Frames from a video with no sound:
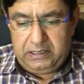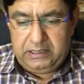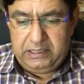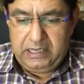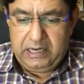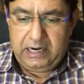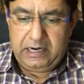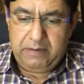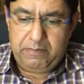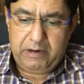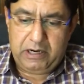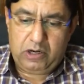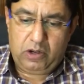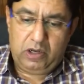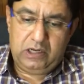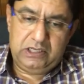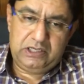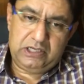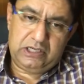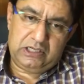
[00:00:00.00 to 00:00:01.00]
There are
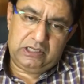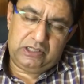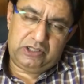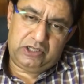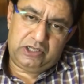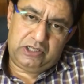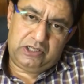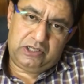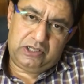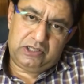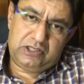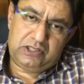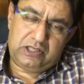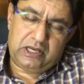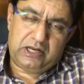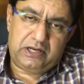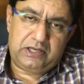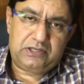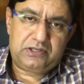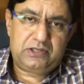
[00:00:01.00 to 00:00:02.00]
hematological changes.
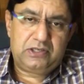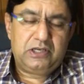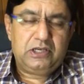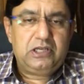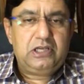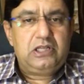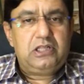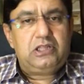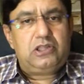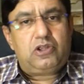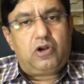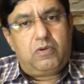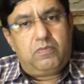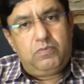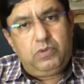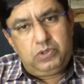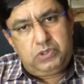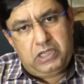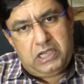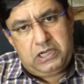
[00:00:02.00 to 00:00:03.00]
There is
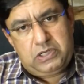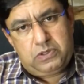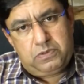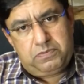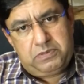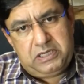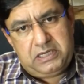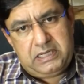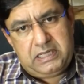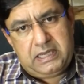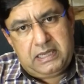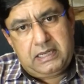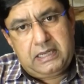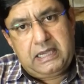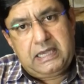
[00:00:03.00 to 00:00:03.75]
thrombocytopenia,